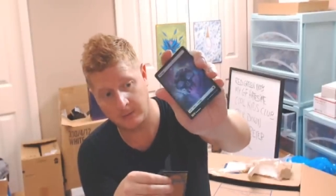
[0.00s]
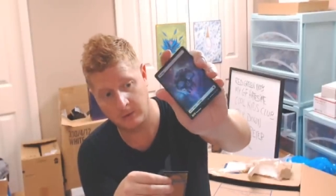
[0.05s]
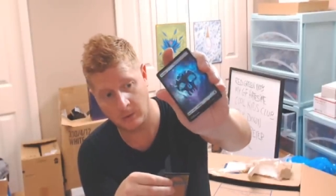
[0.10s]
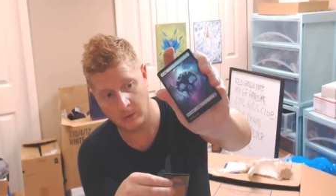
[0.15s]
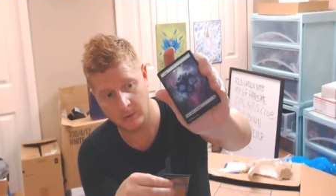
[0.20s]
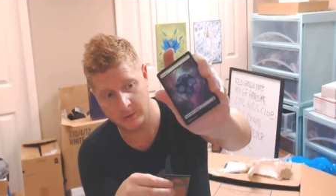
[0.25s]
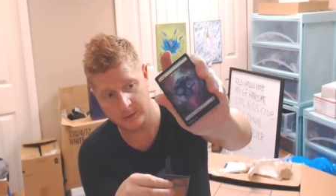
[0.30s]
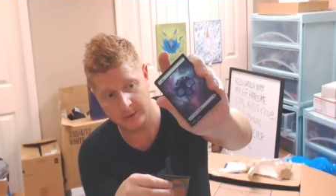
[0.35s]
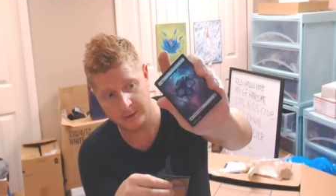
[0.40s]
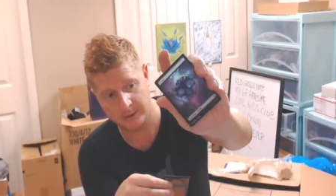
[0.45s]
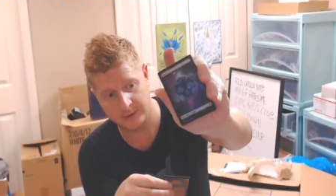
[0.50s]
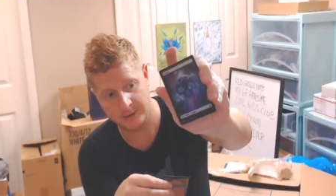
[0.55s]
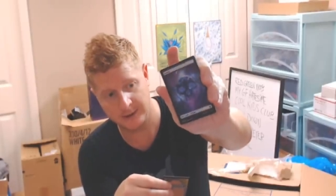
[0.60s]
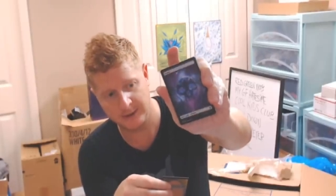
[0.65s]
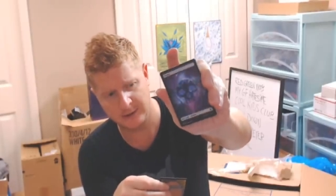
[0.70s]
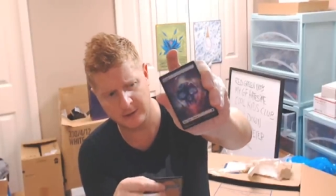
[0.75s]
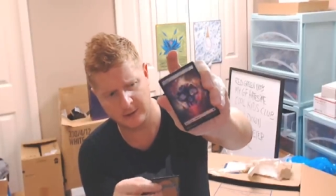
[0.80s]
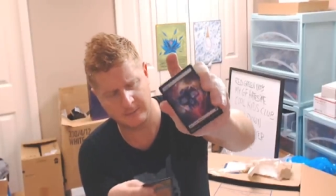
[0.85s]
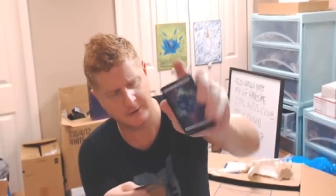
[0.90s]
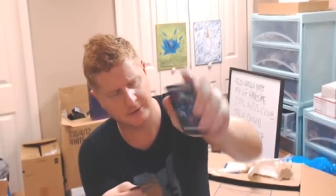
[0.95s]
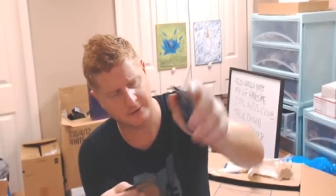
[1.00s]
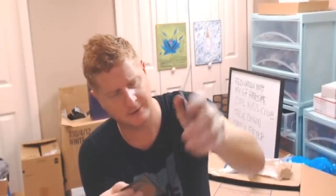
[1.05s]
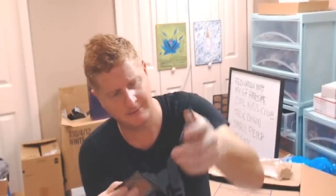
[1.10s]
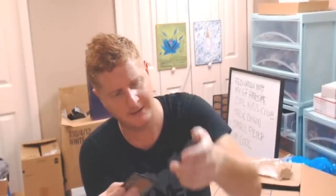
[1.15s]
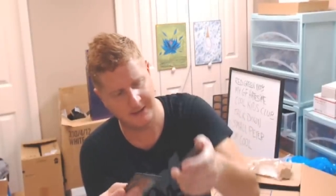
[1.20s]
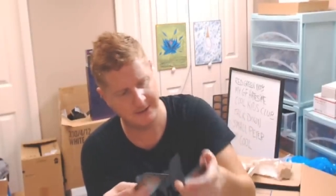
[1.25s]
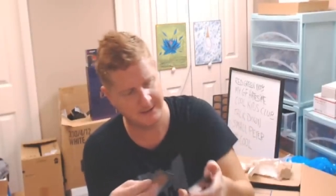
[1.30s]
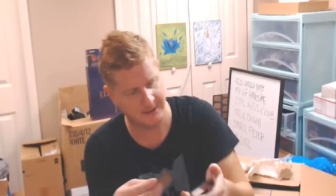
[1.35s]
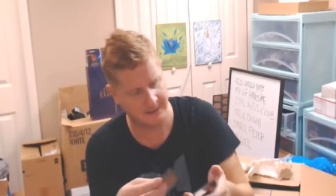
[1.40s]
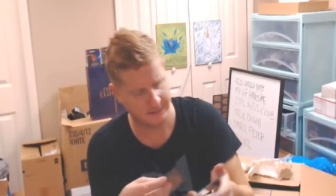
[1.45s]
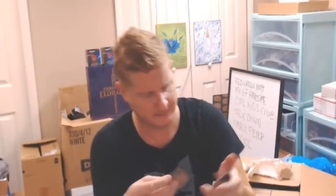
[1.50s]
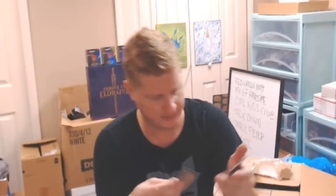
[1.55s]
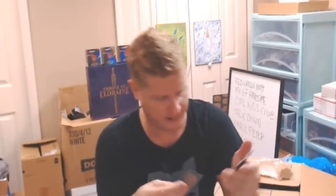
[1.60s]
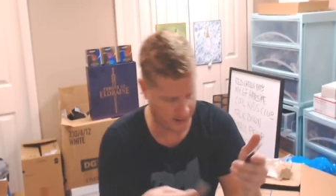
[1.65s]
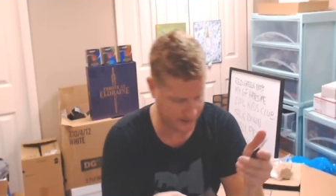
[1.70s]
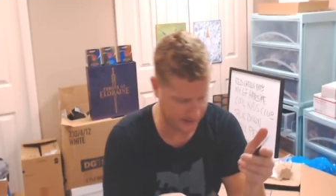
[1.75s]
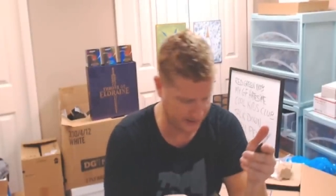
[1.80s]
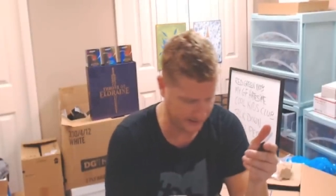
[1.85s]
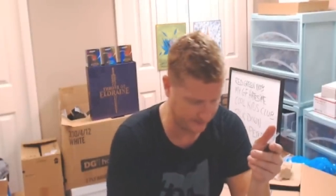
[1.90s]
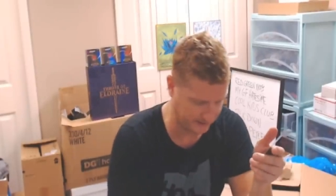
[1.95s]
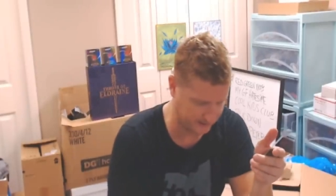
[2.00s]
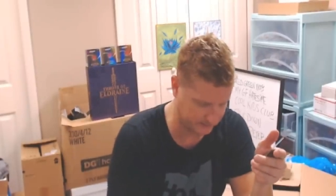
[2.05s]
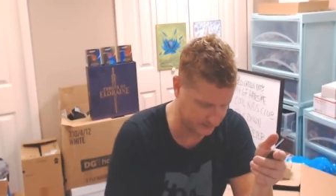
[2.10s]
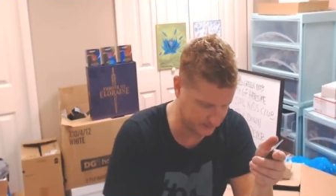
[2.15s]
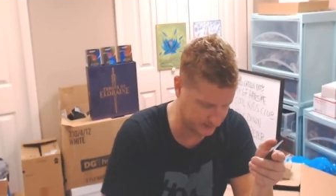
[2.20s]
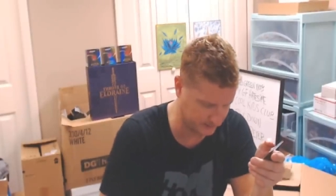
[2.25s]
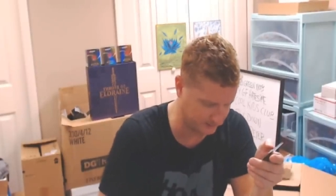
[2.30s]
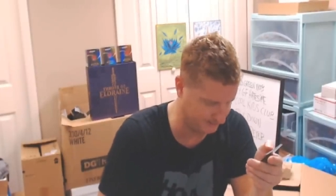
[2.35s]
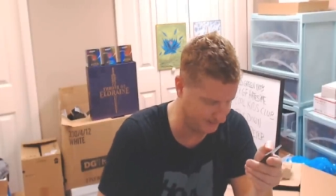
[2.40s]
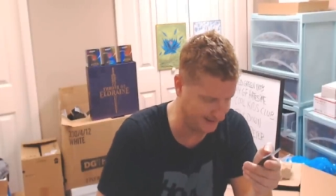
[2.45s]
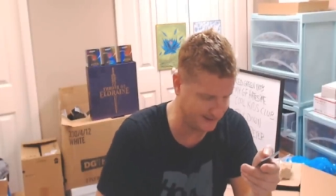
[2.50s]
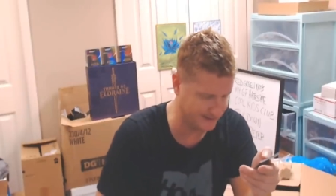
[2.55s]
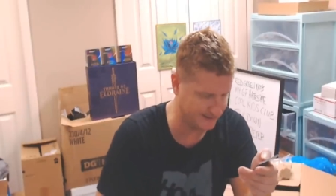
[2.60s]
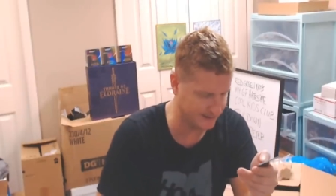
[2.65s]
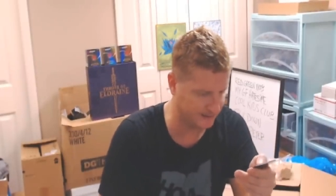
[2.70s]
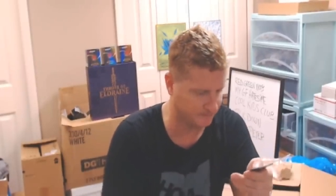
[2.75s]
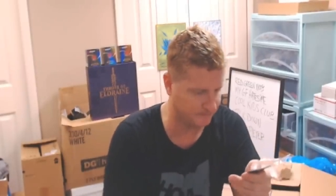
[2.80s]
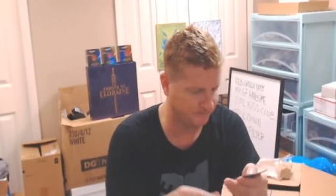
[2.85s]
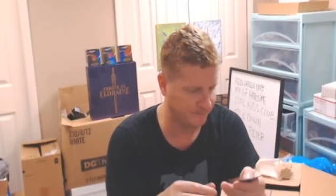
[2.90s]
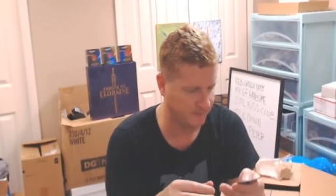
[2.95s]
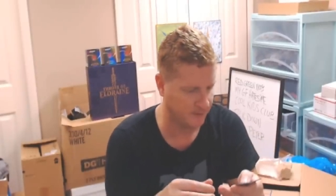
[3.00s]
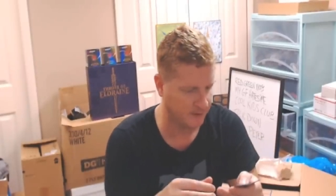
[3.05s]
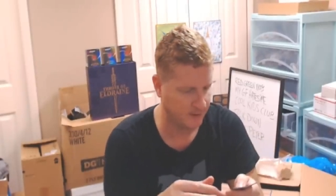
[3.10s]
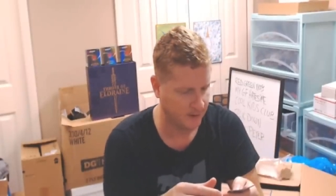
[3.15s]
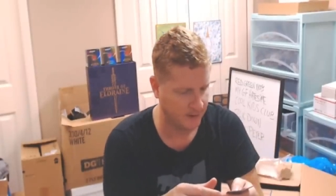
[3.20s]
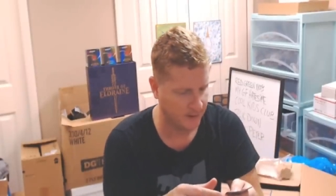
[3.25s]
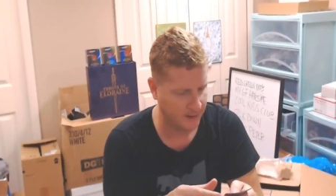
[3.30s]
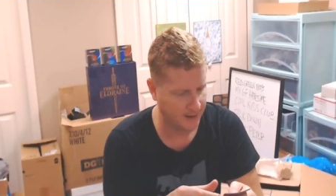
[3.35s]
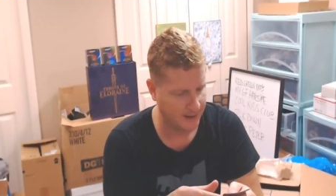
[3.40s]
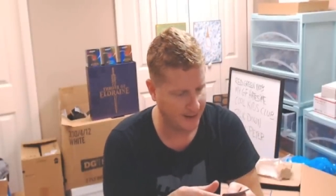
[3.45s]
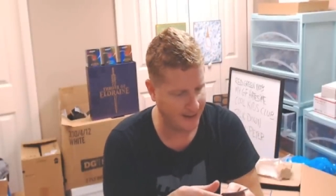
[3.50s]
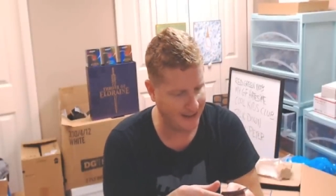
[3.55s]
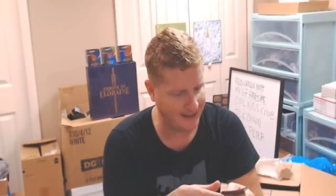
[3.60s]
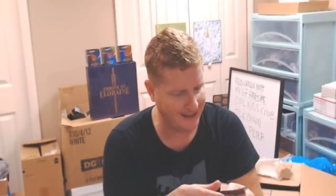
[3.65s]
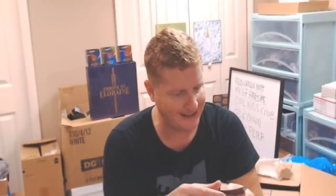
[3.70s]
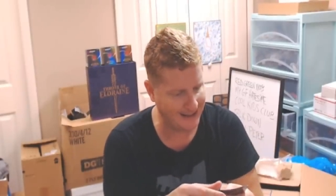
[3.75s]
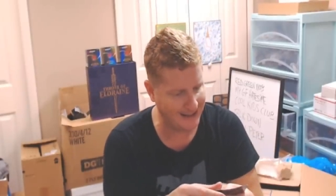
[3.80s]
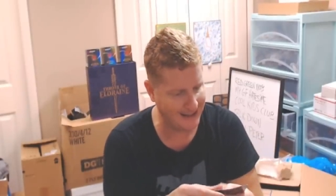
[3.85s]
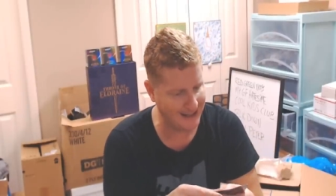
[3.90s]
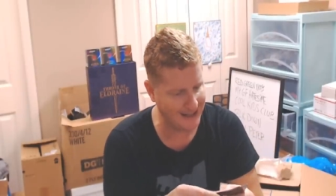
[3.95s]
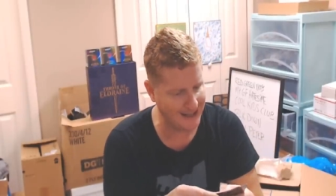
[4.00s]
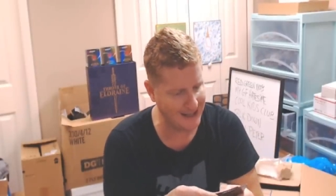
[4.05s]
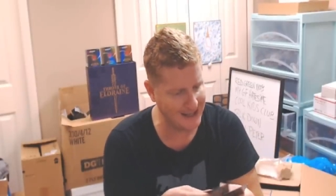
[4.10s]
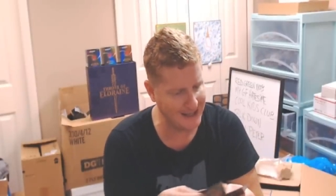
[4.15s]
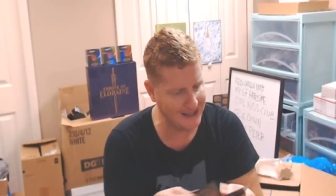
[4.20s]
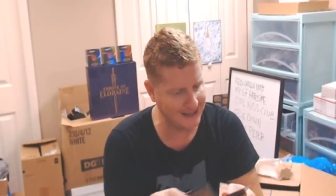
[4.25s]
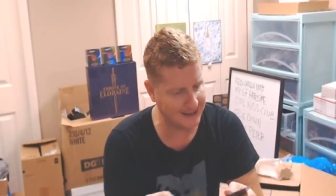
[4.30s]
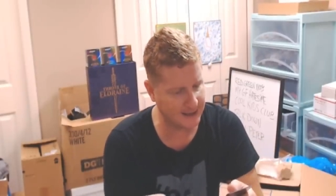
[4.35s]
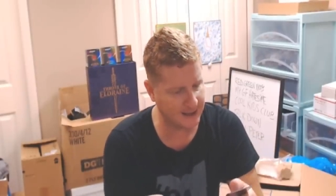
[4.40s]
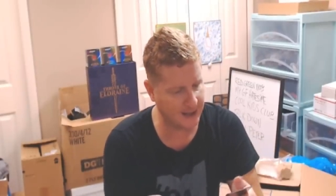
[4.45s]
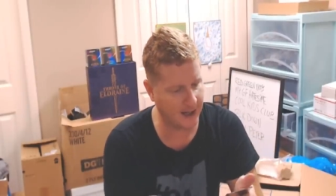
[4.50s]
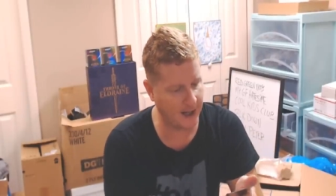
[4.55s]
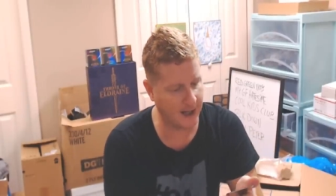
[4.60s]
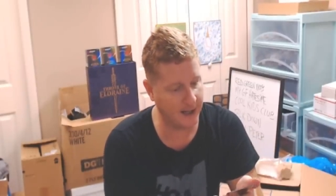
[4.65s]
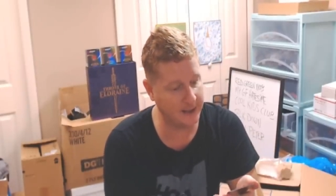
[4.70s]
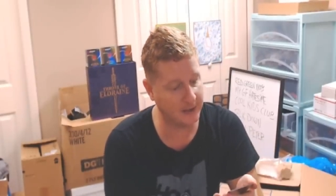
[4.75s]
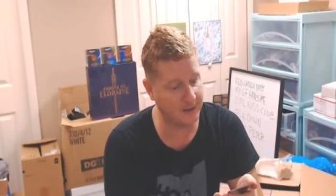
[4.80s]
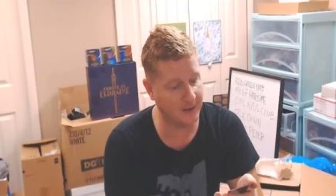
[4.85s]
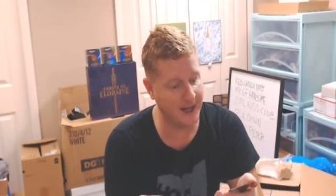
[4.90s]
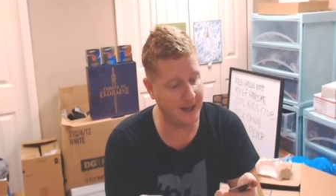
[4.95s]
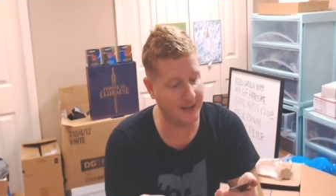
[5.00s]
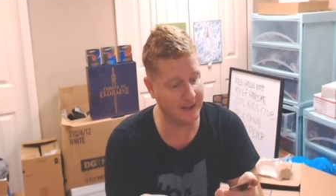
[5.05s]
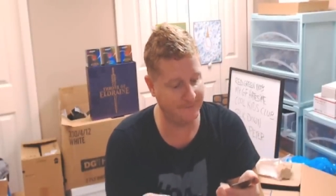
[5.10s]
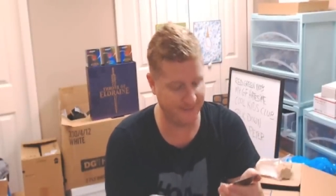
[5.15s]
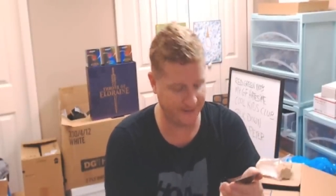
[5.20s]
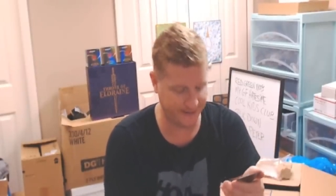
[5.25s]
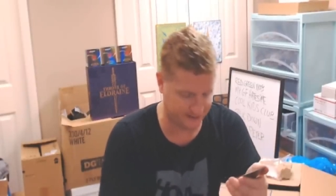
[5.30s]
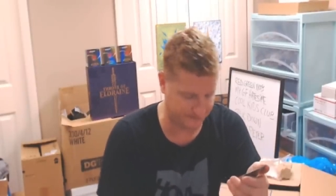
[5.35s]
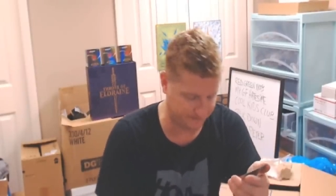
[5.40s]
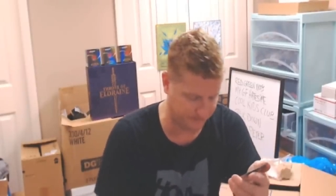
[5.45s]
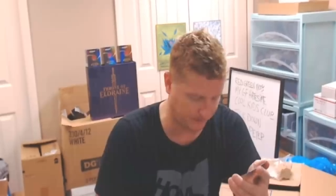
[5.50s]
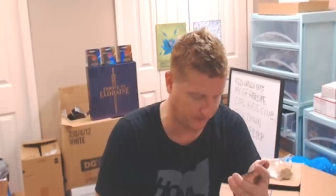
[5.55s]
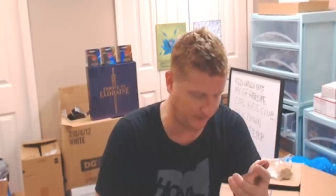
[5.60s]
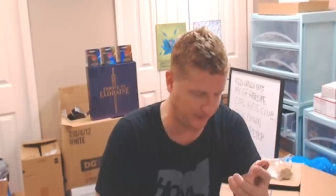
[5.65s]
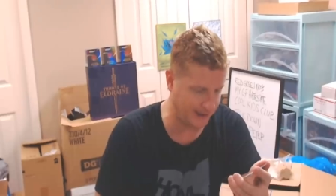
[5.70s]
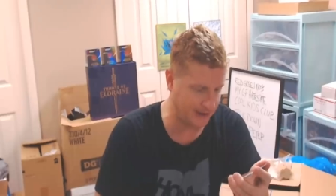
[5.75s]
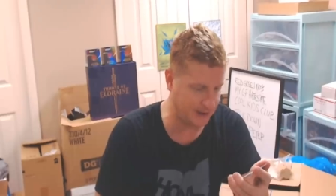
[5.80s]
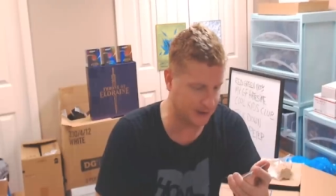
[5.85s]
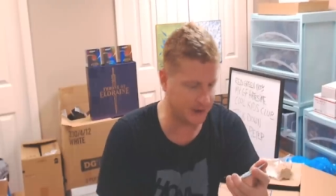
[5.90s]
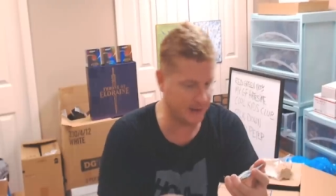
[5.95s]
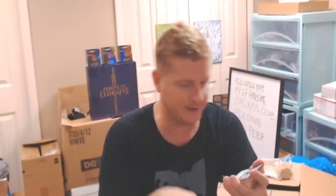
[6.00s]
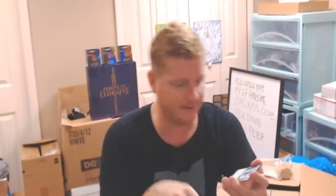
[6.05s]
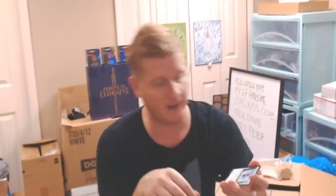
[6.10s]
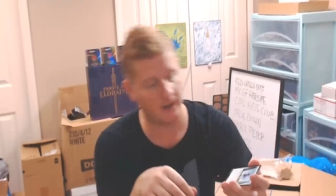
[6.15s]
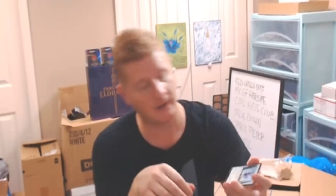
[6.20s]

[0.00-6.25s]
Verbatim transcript: gorgeous. These are just amazing. The art on these are just amazing. And Eidolon of Inspiration, the